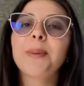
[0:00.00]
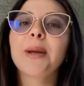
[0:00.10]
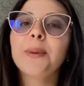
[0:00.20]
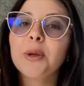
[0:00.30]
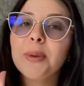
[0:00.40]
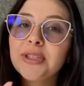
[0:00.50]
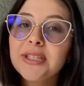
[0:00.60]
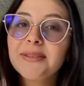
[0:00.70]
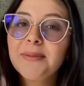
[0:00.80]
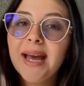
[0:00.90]
payment, which
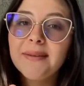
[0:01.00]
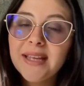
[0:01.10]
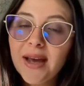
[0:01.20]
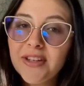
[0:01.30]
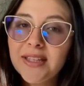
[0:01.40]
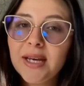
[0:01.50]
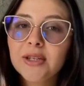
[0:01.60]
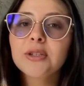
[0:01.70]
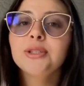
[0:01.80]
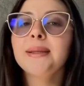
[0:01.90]
is
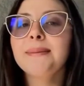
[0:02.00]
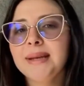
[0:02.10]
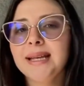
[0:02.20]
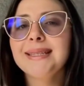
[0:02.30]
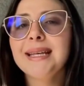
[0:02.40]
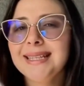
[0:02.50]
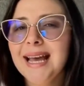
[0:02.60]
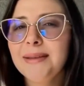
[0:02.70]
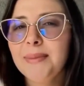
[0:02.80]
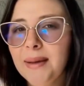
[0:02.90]
$5,000. And this
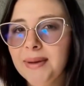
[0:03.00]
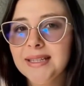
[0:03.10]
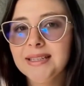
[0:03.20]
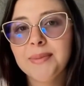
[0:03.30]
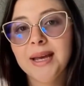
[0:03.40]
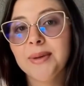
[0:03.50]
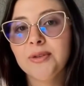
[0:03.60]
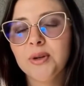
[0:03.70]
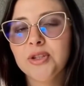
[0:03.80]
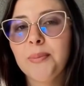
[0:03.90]
last payment is made
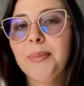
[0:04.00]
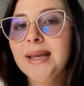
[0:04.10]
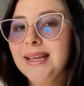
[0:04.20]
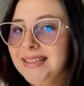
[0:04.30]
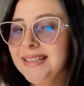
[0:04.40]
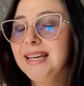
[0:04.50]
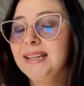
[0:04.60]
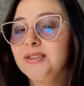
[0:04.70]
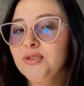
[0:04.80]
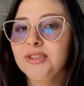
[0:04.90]
before submitting the
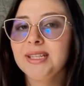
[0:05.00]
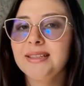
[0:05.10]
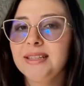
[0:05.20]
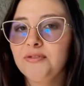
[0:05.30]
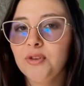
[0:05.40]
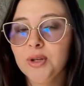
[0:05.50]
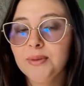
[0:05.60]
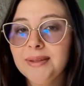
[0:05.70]
DS-260 form